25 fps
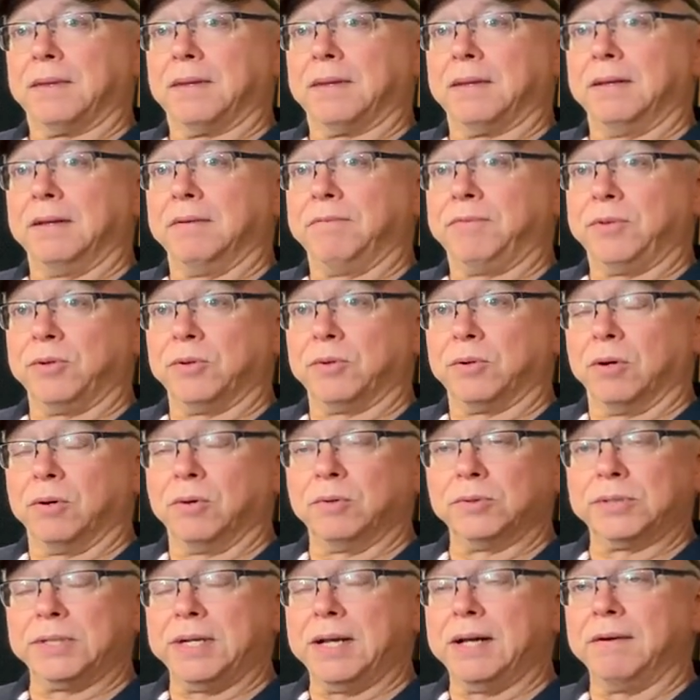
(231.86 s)
if you're
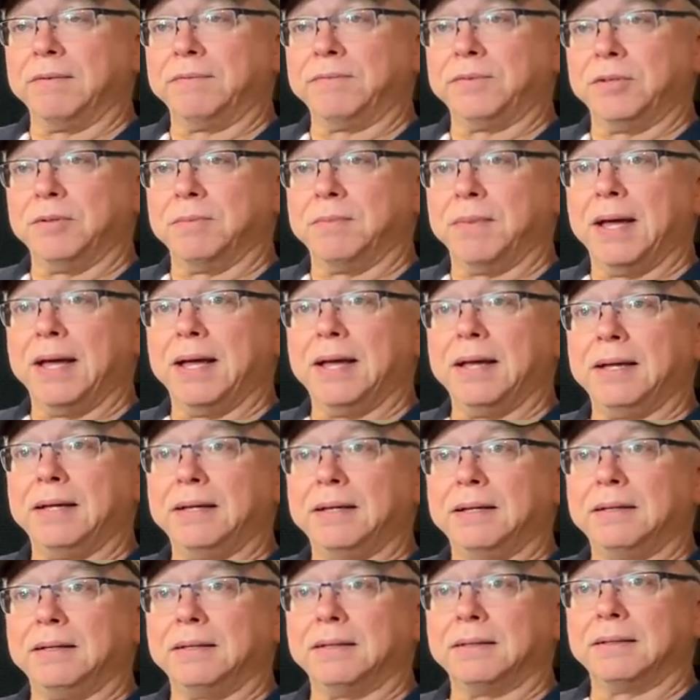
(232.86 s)
old enough, you
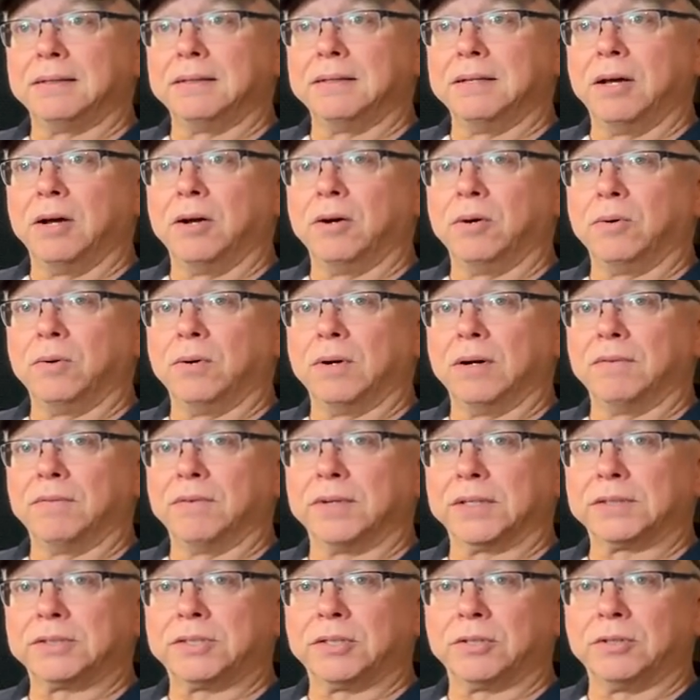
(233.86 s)
may know of
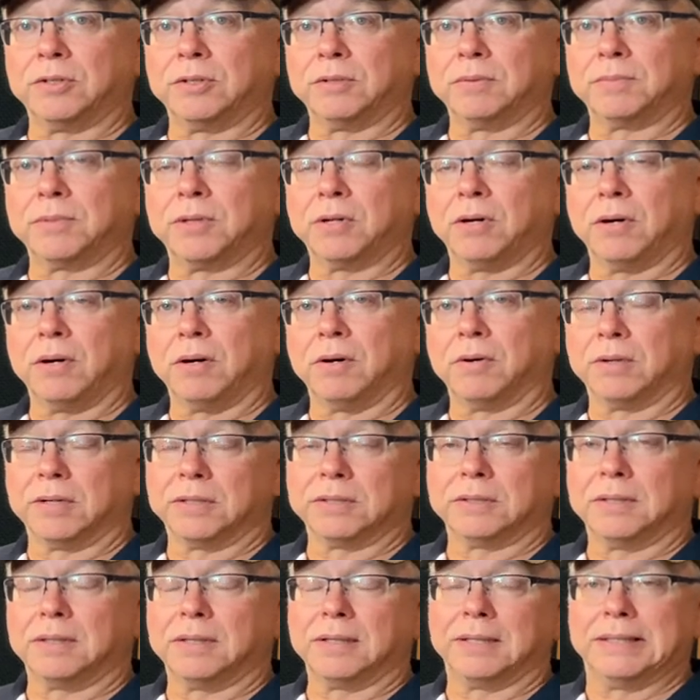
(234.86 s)
a term call, or
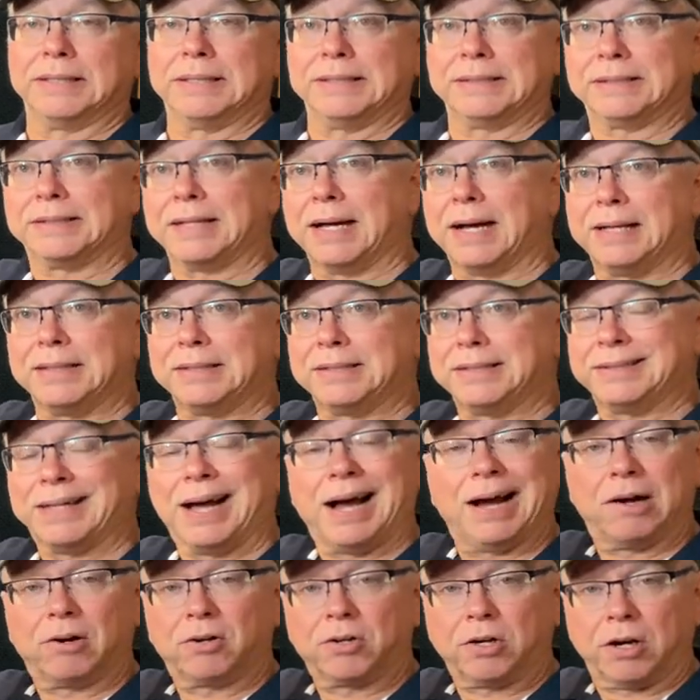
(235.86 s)
a, a, design
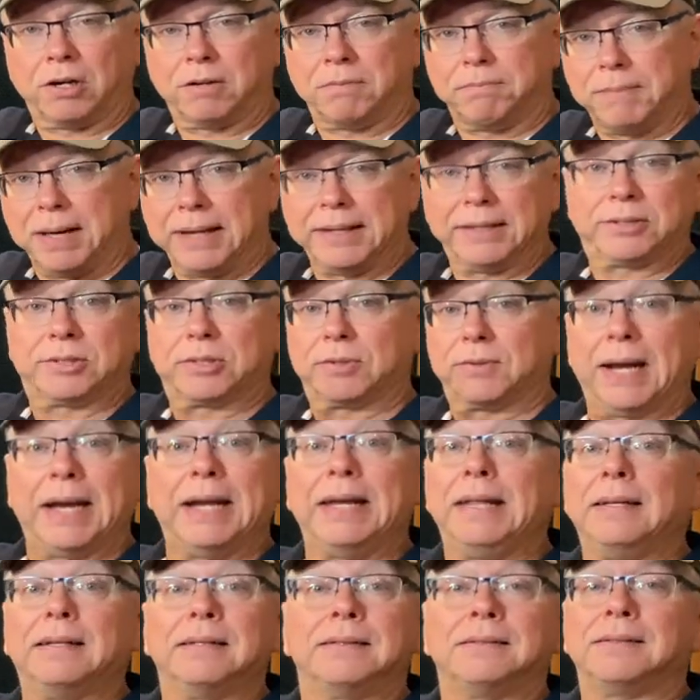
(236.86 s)
style called
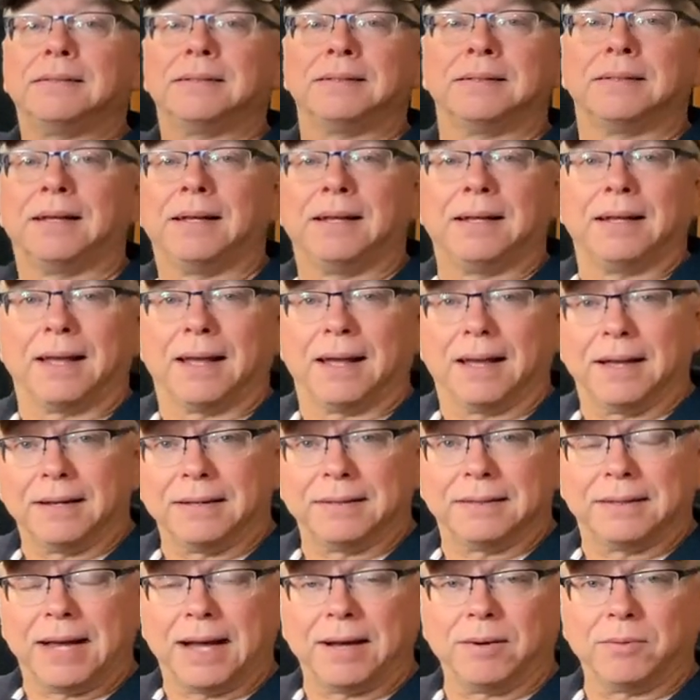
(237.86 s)
Mediterranean,
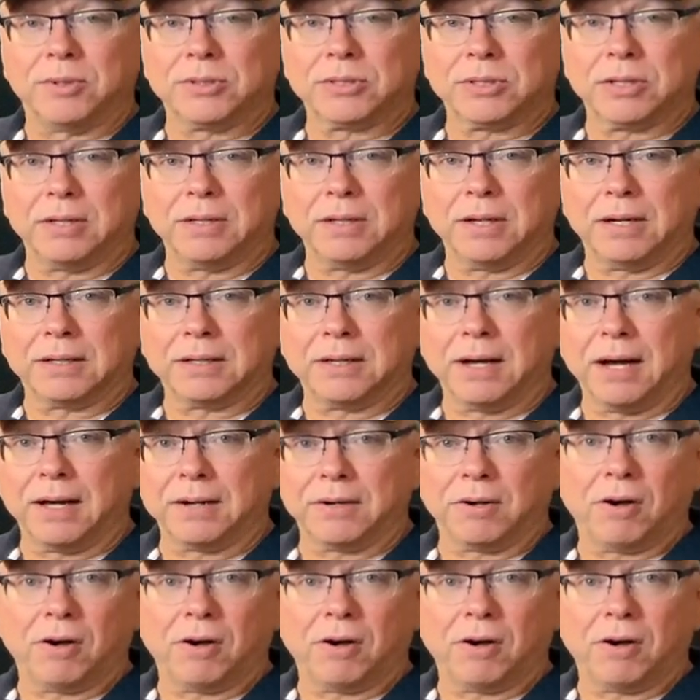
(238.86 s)
and that was a god